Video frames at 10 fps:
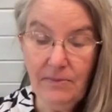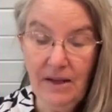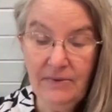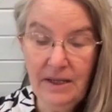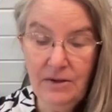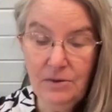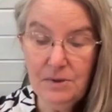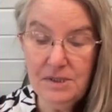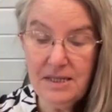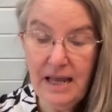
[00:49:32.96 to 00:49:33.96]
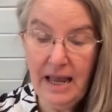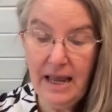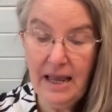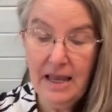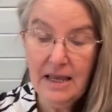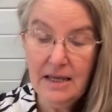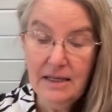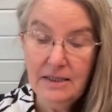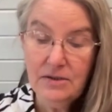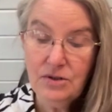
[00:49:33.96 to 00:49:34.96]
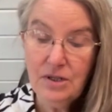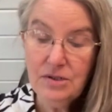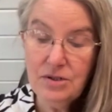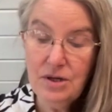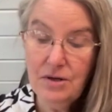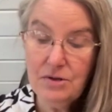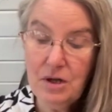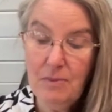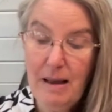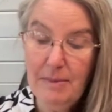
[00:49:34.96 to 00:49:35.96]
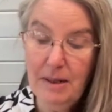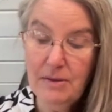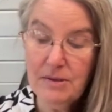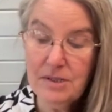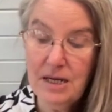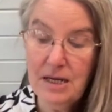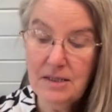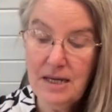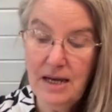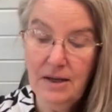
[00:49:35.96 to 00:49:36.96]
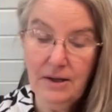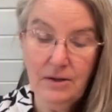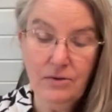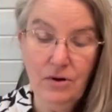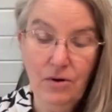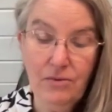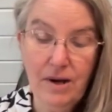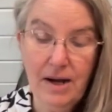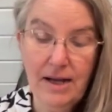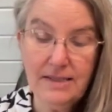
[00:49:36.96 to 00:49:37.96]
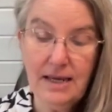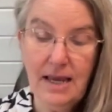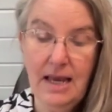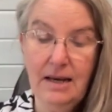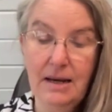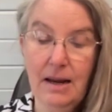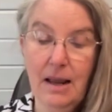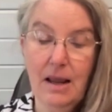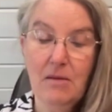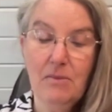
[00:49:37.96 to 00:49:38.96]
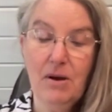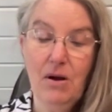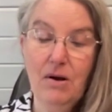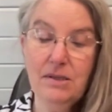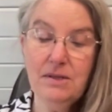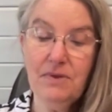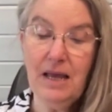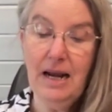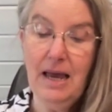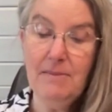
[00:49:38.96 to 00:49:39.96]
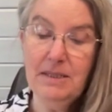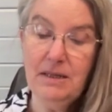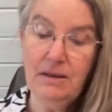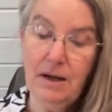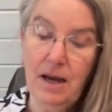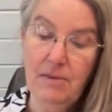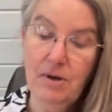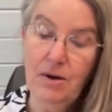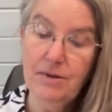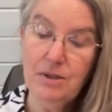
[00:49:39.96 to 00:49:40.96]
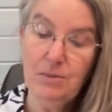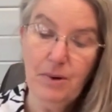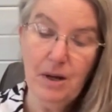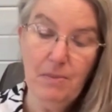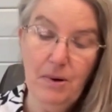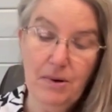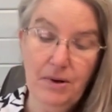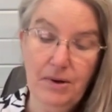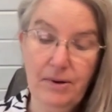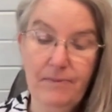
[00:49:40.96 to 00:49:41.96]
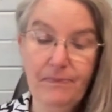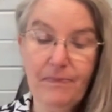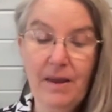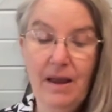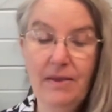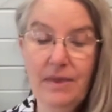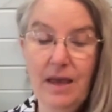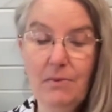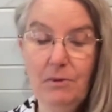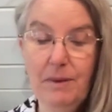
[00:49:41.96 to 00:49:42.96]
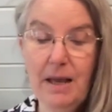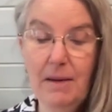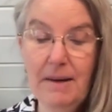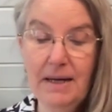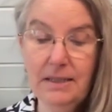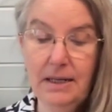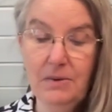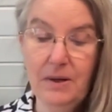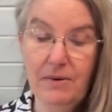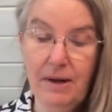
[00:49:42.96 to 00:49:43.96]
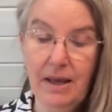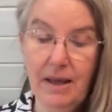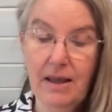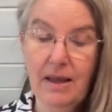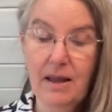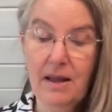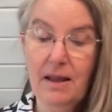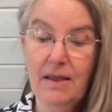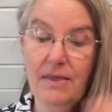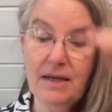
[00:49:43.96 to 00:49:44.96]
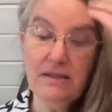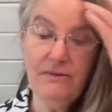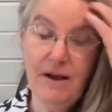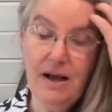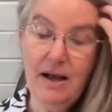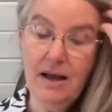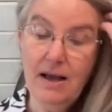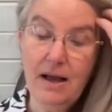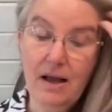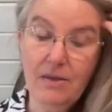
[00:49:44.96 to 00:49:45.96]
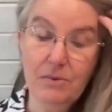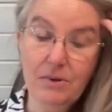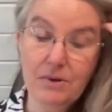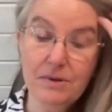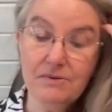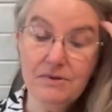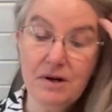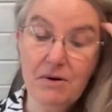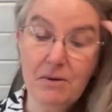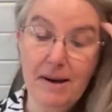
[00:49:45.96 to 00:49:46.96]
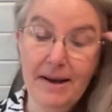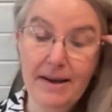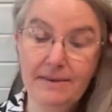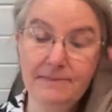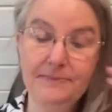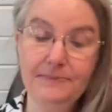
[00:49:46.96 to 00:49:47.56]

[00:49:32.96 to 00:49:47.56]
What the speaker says: then you will say, just so shall Babylon sink down and not rise again, because of the calamity that I am going to bring upon her, and they will become utterly weary. Thus far are the words of Jeremiah.